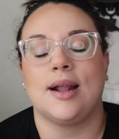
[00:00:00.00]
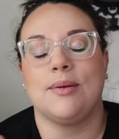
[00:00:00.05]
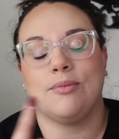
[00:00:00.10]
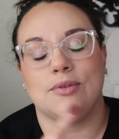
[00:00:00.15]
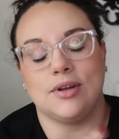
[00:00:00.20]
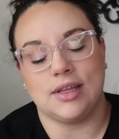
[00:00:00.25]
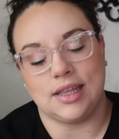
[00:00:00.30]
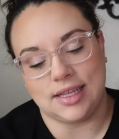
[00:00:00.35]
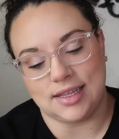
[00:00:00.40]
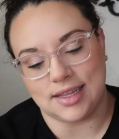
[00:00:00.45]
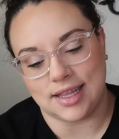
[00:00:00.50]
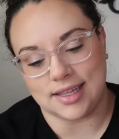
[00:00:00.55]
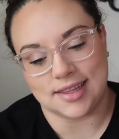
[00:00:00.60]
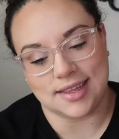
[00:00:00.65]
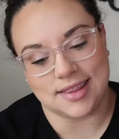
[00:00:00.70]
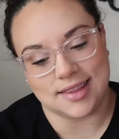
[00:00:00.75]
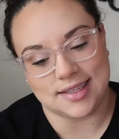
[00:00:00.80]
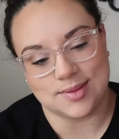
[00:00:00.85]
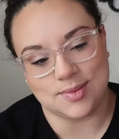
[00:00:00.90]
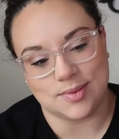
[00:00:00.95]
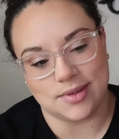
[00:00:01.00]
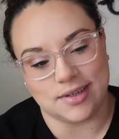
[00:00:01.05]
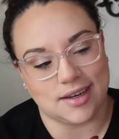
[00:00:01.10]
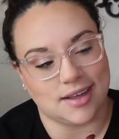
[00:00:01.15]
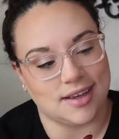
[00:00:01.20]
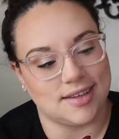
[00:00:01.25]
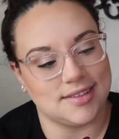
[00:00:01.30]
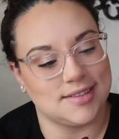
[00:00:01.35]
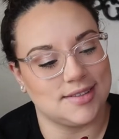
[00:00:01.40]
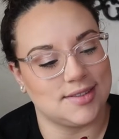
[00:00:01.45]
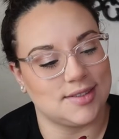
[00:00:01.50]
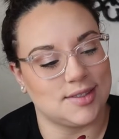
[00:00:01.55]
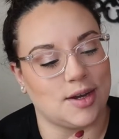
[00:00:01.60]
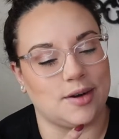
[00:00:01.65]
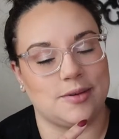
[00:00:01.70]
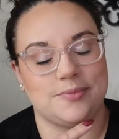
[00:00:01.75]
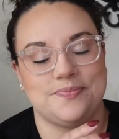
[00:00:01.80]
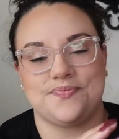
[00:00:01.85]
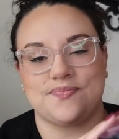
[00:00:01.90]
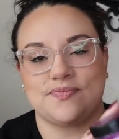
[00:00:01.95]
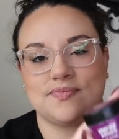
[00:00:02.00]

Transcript: I'm really glad that this one does. So